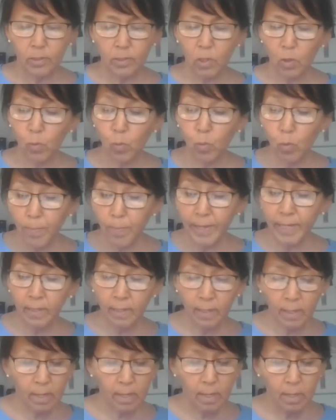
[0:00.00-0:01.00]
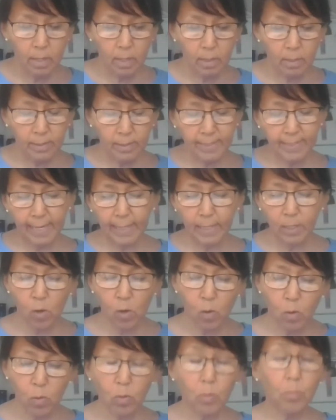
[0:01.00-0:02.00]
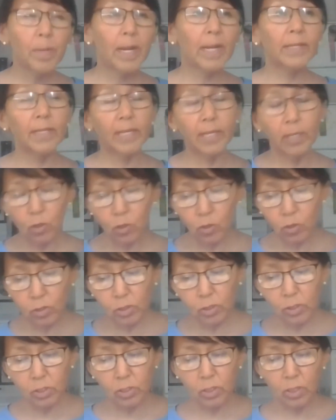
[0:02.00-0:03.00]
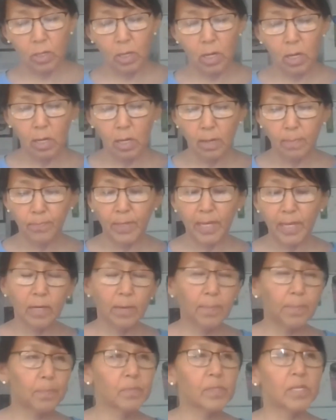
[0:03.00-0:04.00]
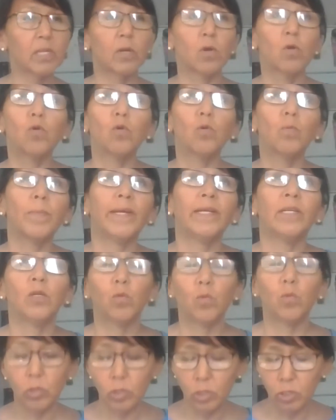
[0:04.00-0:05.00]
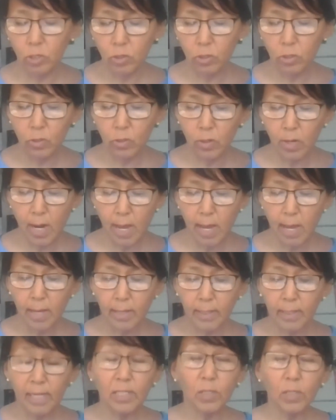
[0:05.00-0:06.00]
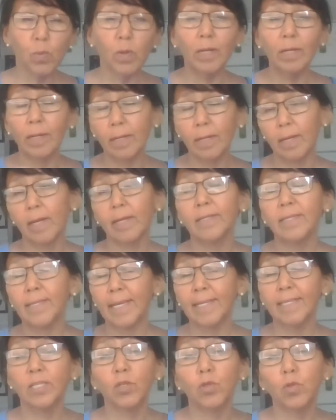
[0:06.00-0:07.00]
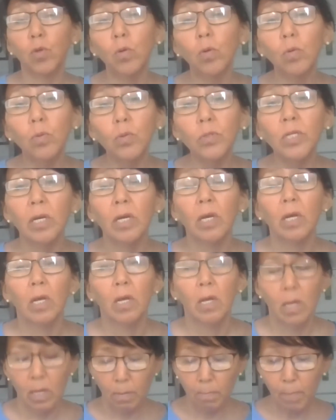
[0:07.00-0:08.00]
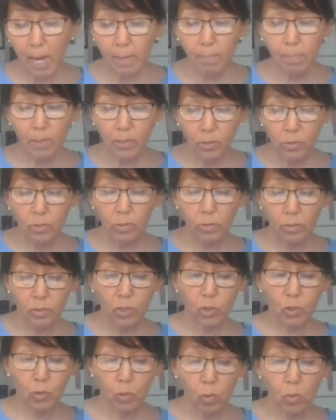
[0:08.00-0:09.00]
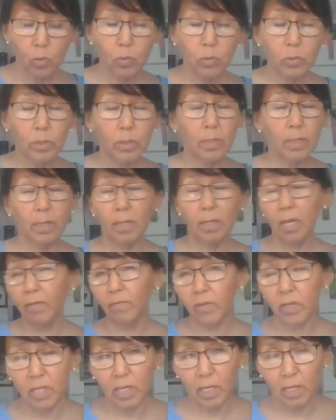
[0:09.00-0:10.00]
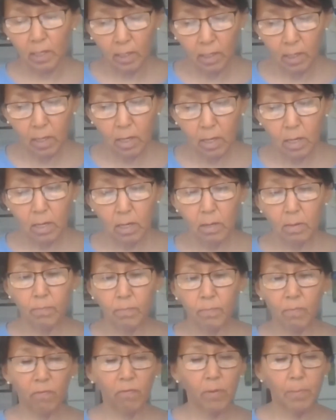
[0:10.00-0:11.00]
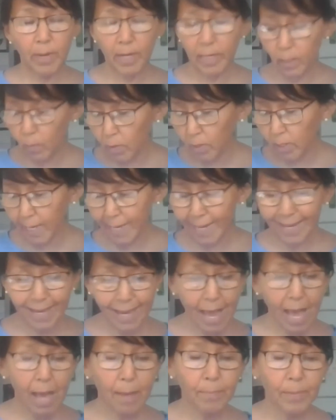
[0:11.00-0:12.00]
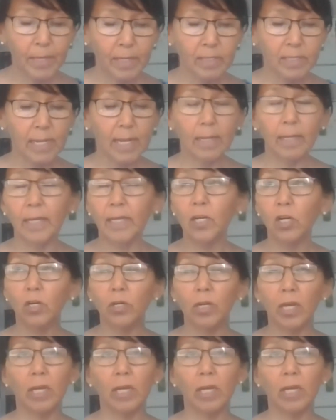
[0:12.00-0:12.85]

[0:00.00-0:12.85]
women stayed home and they cooked. They kept the home in order, and as well as they sewed. My mother sewed everything from anywhere, like kamiks. Like in our